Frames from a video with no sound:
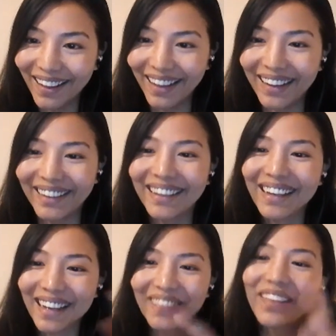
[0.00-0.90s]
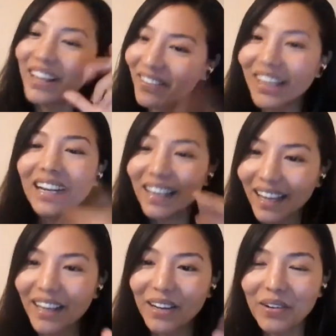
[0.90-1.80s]
And they're really
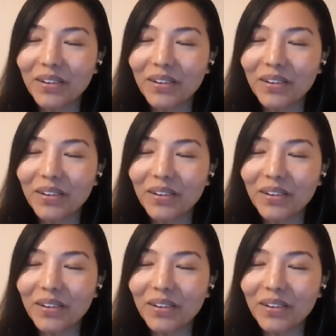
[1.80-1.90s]
like,